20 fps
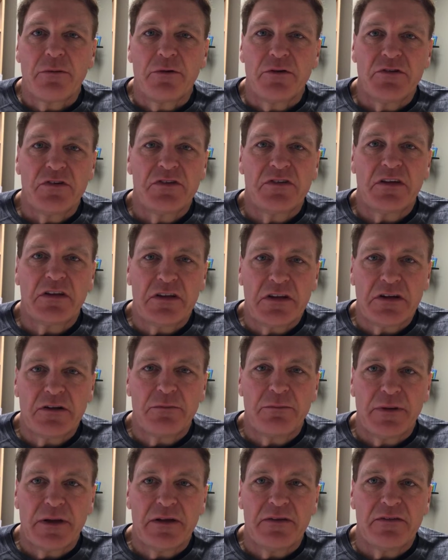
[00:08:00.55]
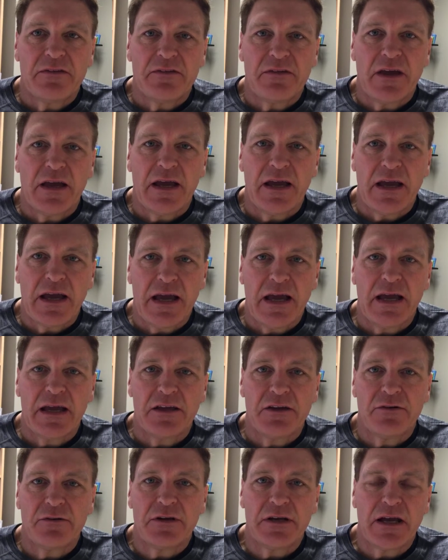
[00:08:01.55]
with just a little bit and say, hey,
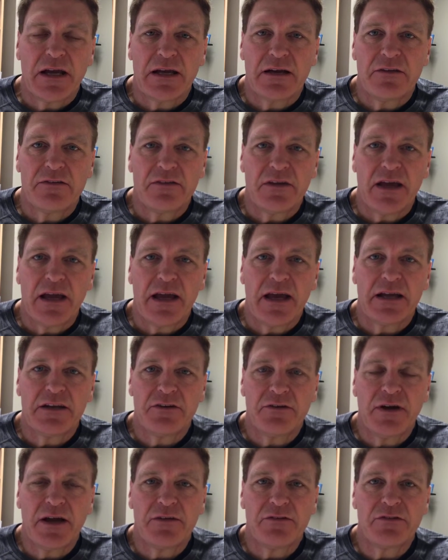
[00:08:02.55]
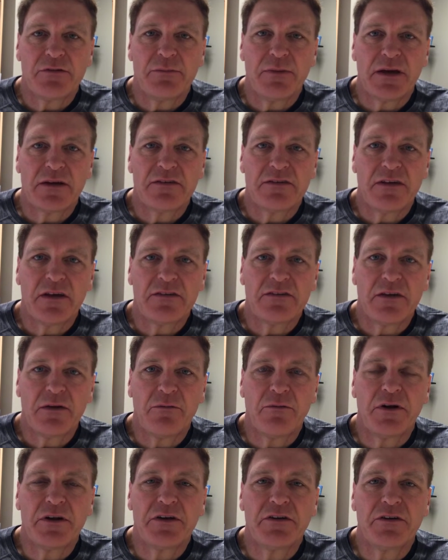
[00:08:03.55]
you and I could say, hey, I do have some excess. I
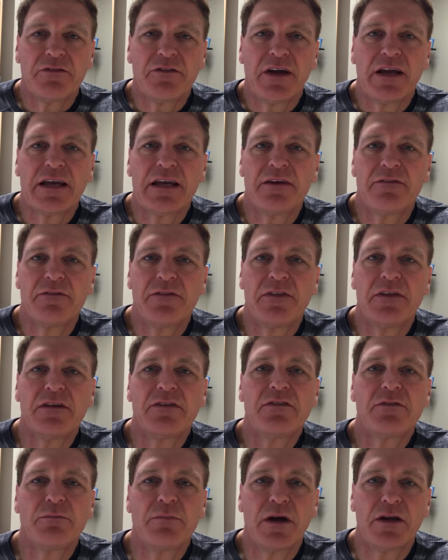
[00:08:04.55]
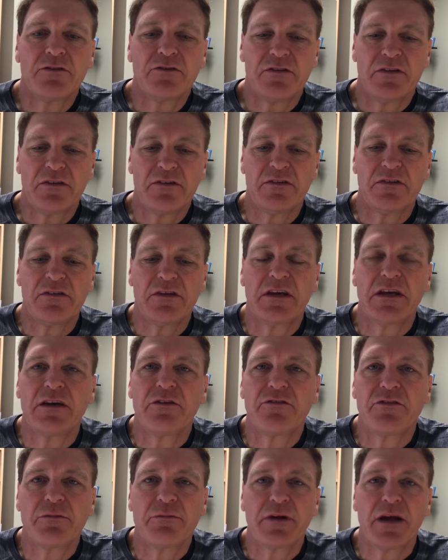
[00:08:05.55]
wonder if I give this much. This is a
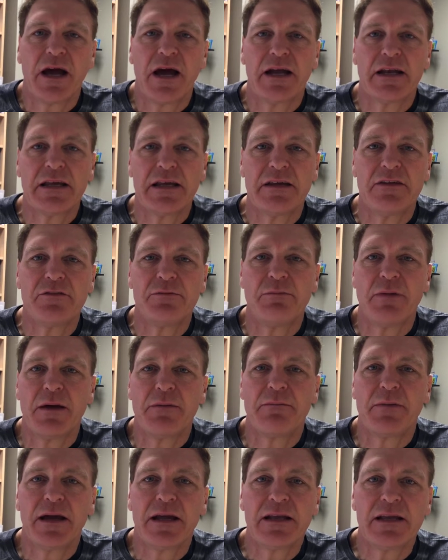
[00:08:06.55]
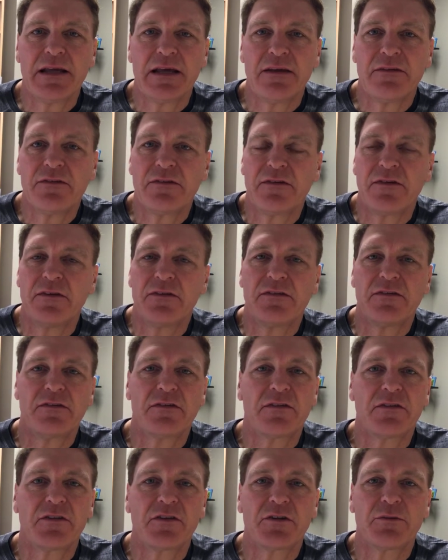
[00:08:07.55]
gift from God. He's met my needs. This is
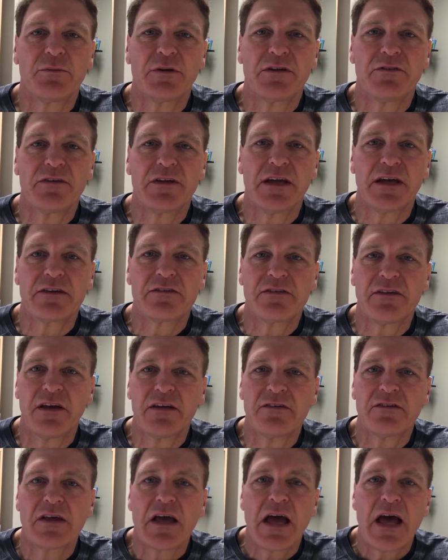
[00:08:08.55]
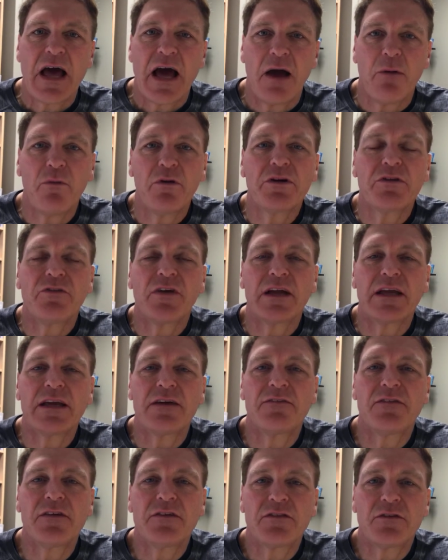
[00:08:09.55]
a little bit of an excess. I wonder if I
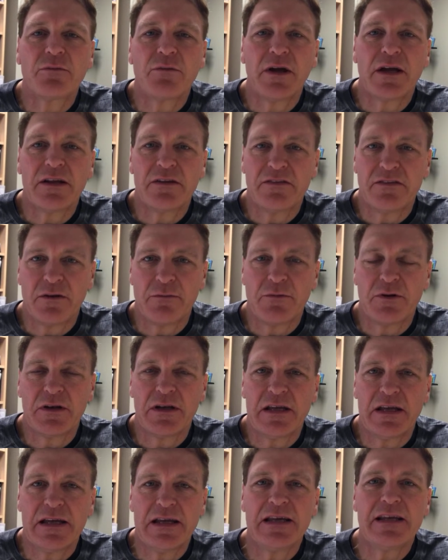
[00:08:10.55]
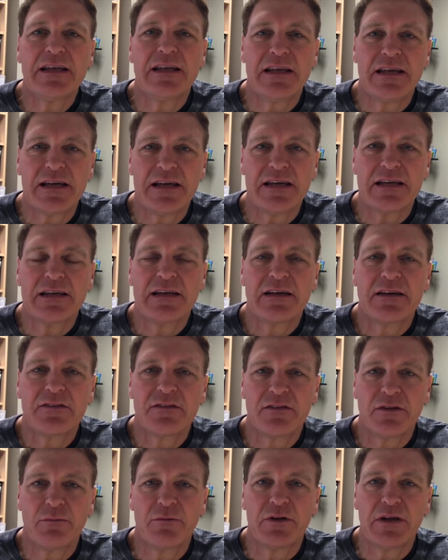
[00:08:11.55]
give this away to someone in need,
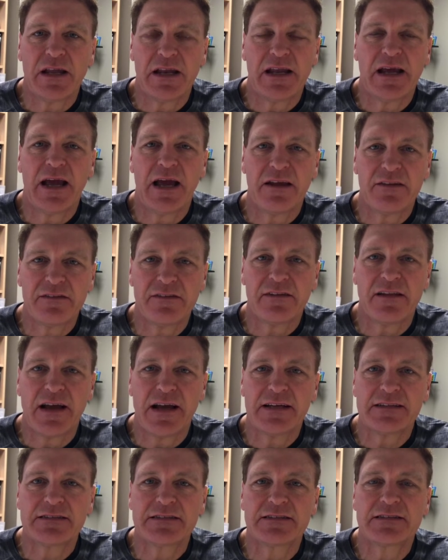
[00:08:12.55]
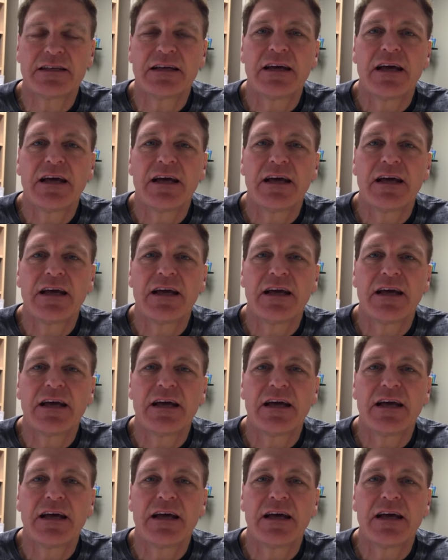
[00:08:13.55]
someone that has less,